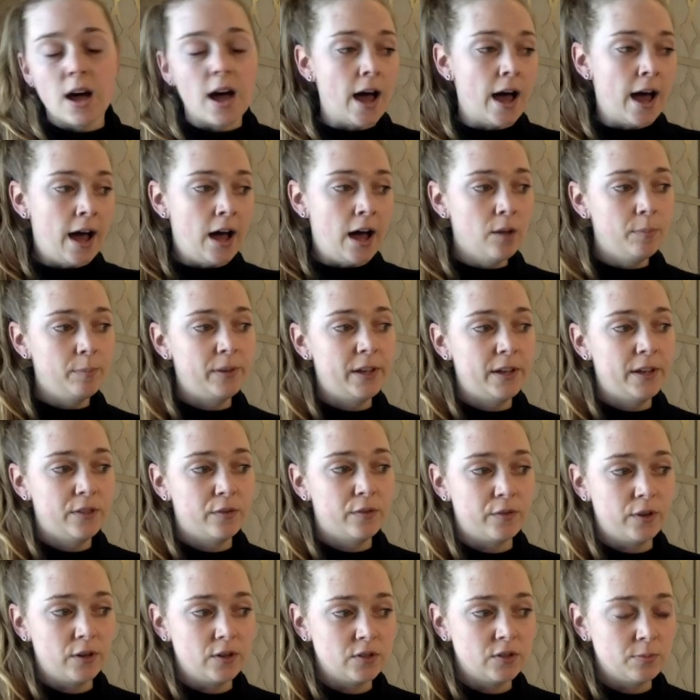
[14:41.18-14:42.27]
I'll play the
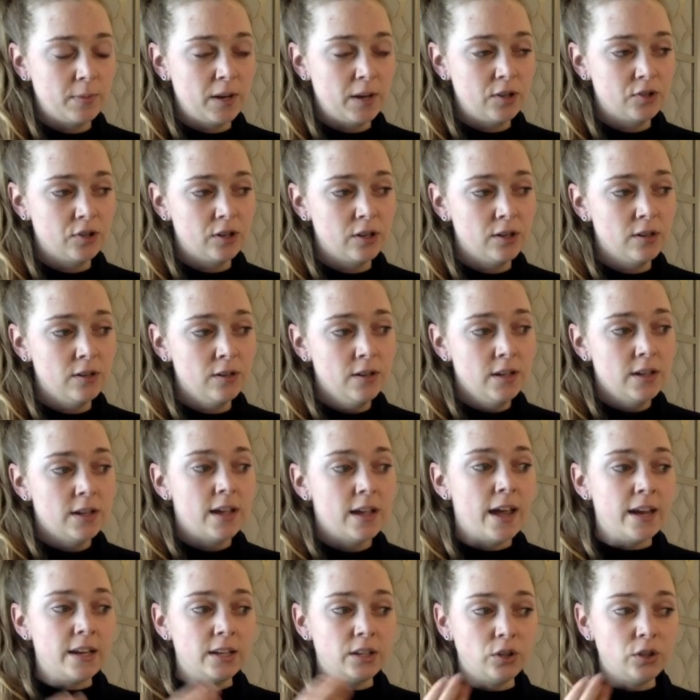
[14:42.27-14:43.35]
first measure,
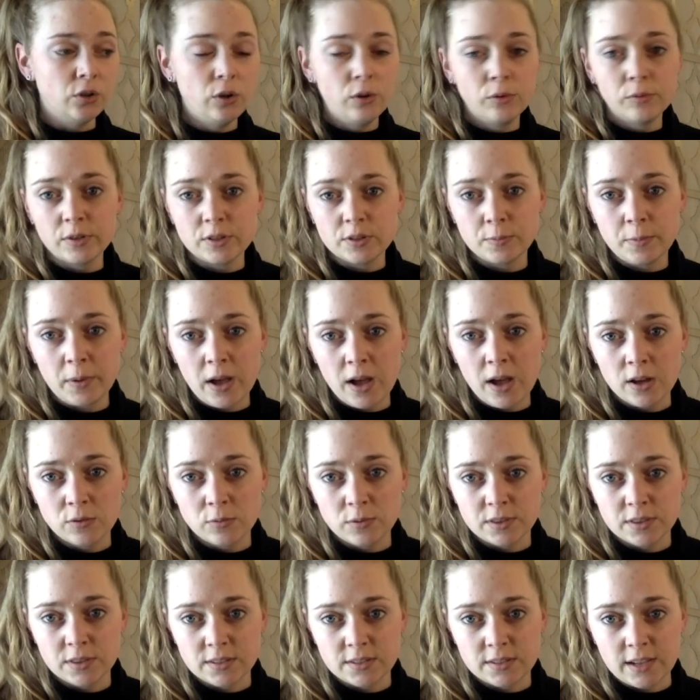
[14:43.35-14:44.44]
and you'll respond
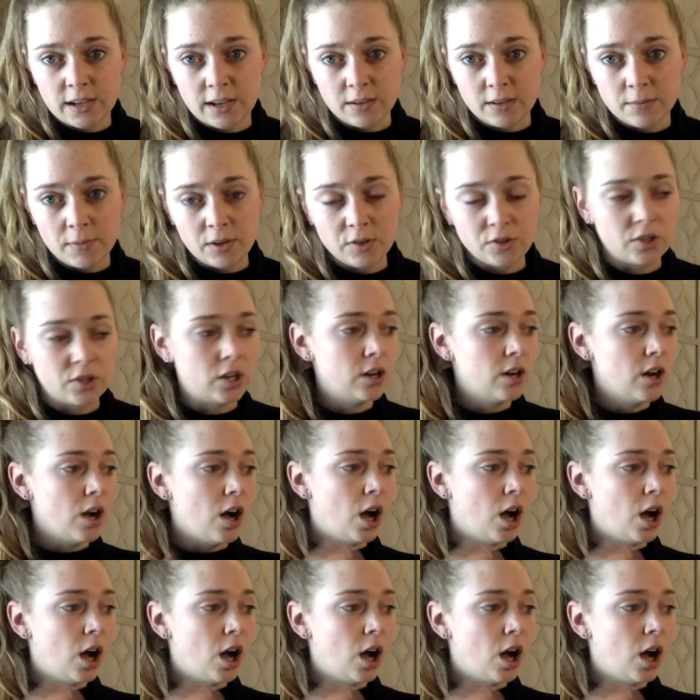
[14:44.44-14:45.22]
with the second measure.